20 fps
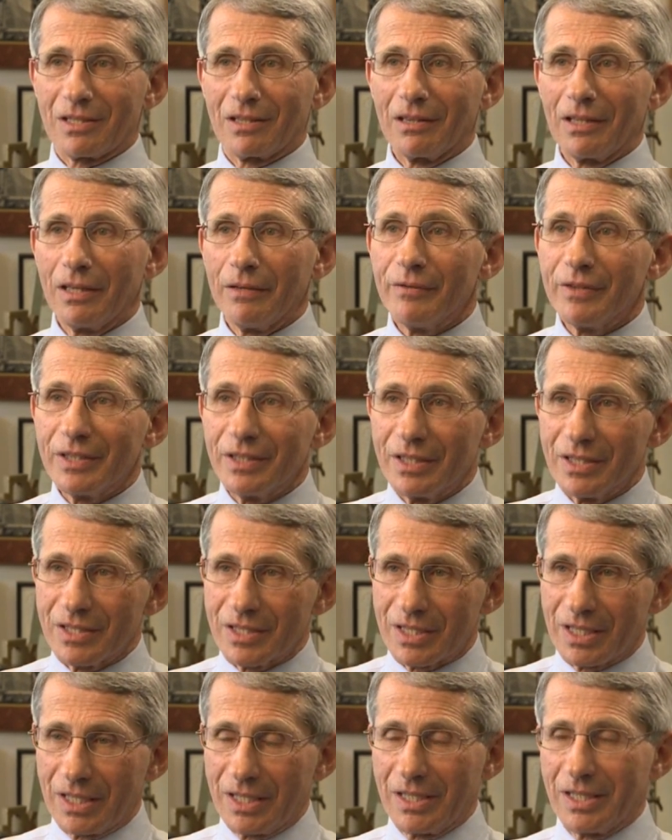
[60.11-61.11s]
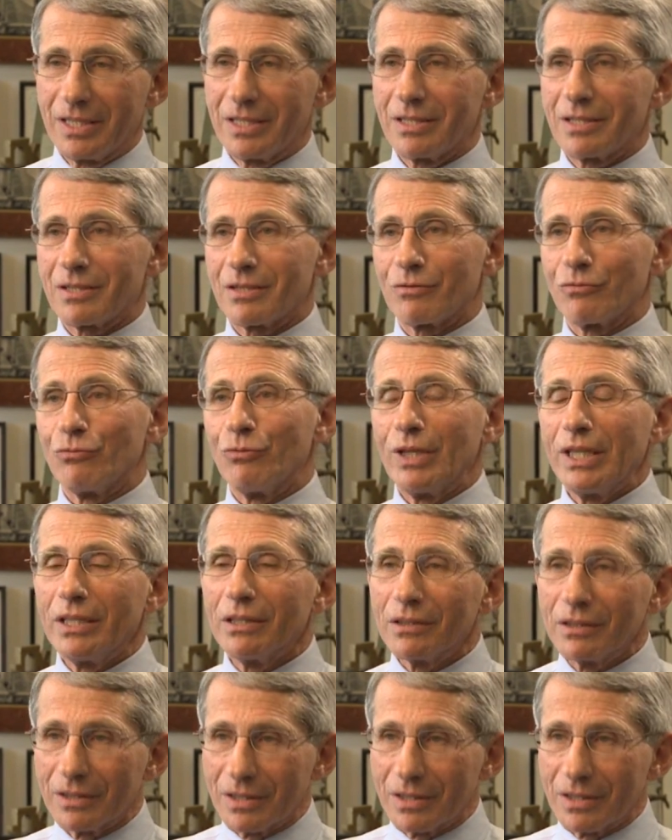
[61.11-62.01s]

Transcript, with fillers: liver disease, renal